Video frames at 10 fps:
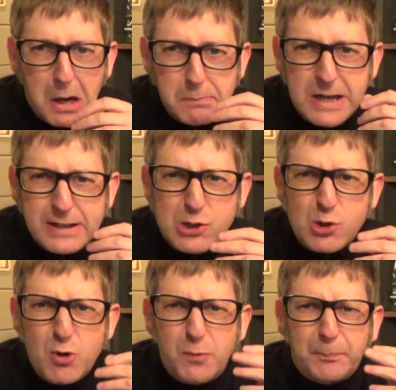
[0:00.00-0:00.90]
I'm getting a
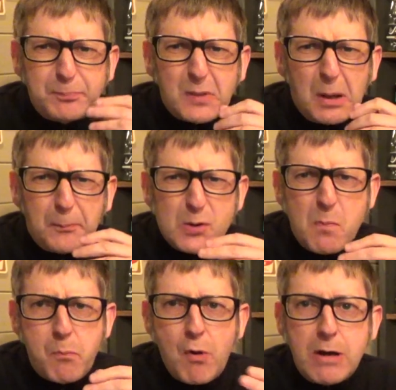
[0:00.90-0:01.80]
sort of
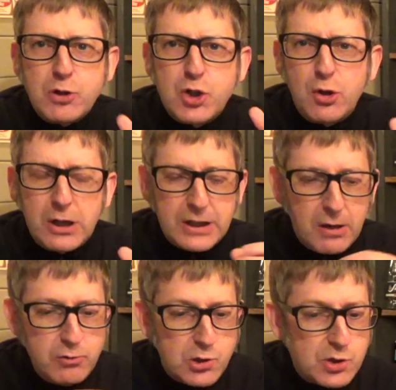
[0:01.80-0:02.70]
some brown sugar
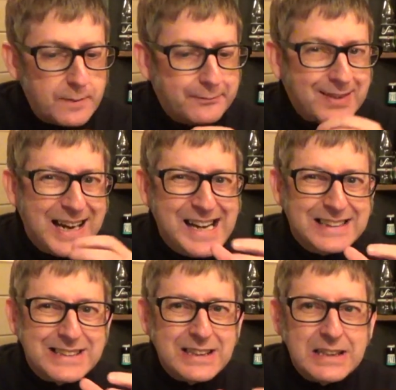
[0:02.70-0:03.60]
notes
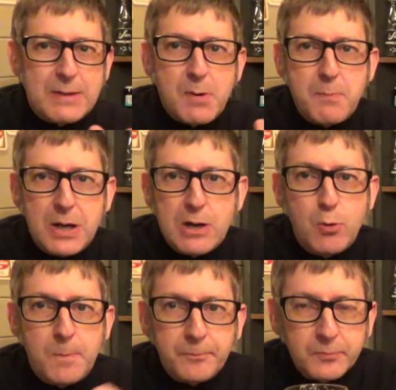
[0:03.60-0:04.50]
and lemon
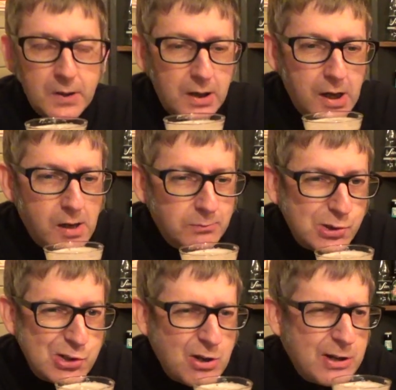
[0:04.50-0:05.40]
peel.
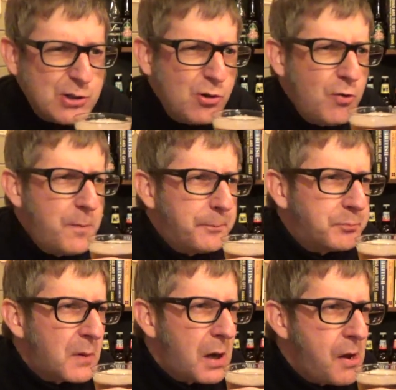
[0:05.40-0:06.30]
Slight sort
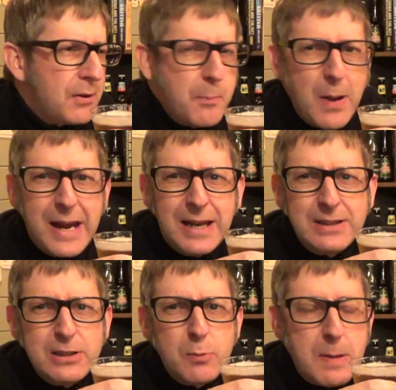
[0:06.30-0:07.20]
of at the back
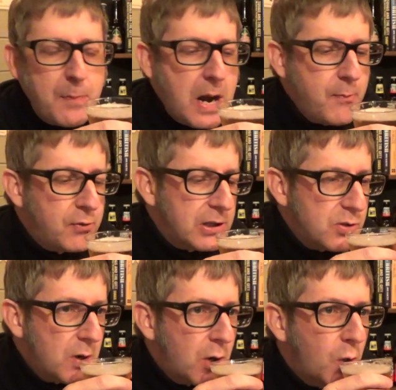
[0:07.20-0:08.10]
end, a little bit peppery
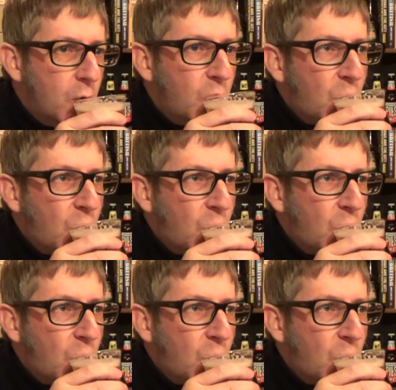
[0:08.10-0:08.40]
as well.